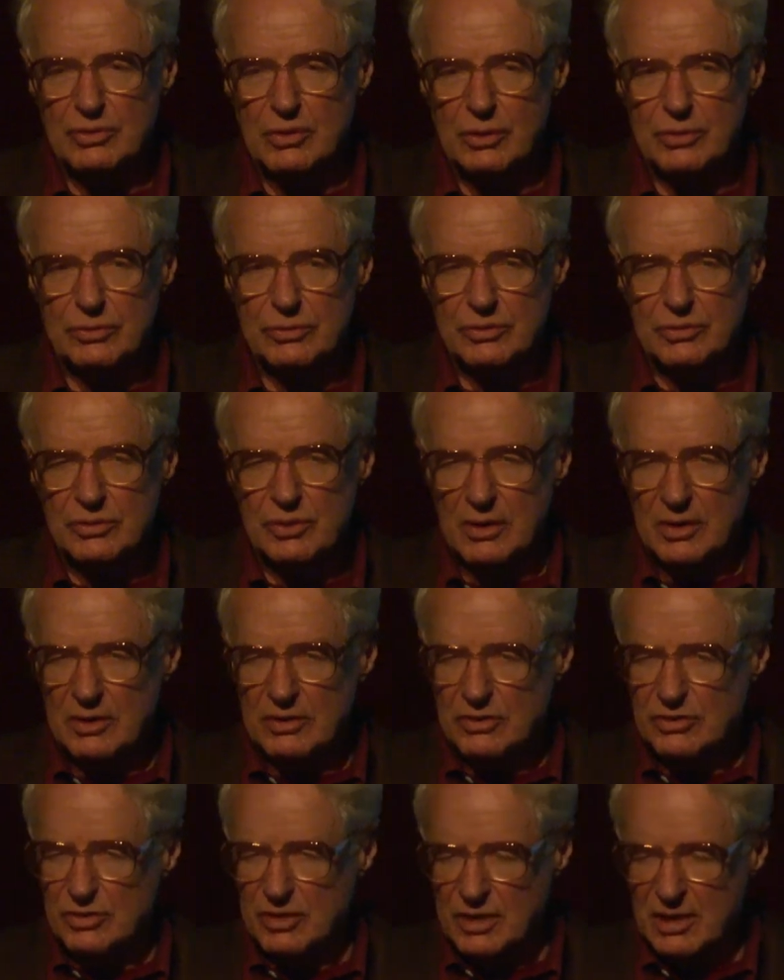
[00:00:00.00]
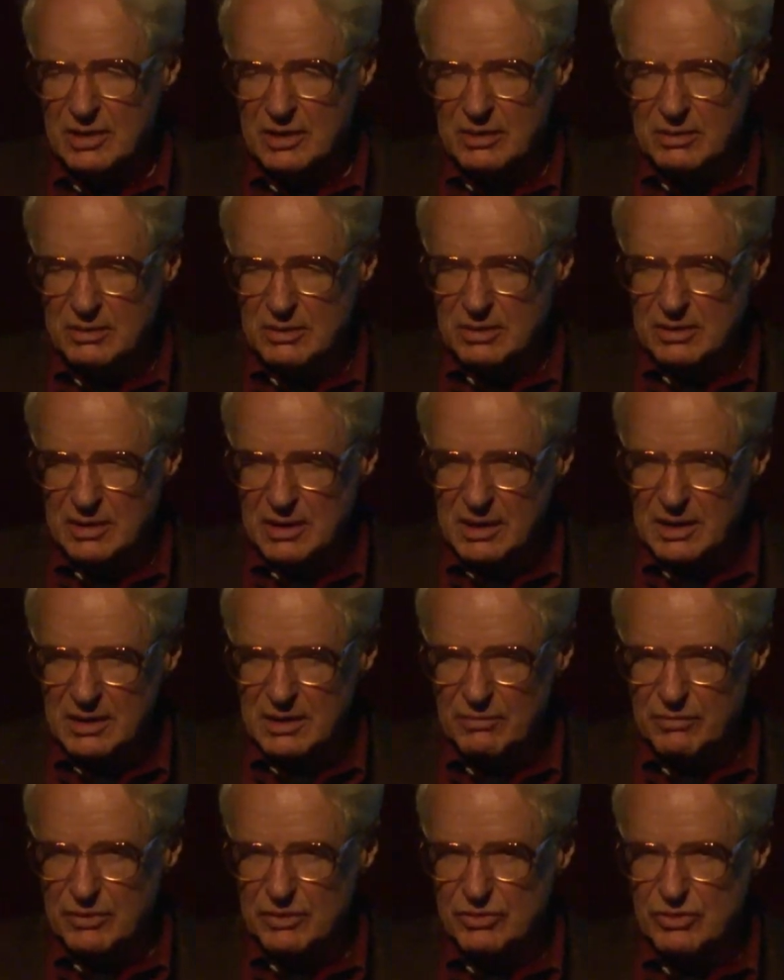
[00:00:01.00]
notes. She had a knack
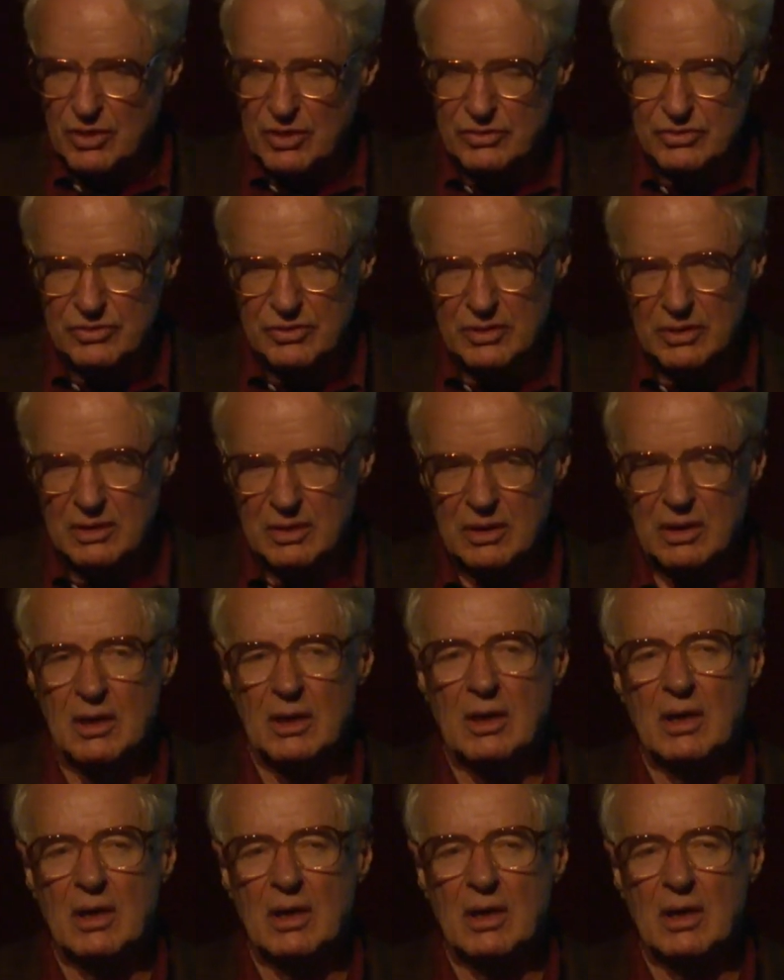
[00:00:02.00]
of adjusting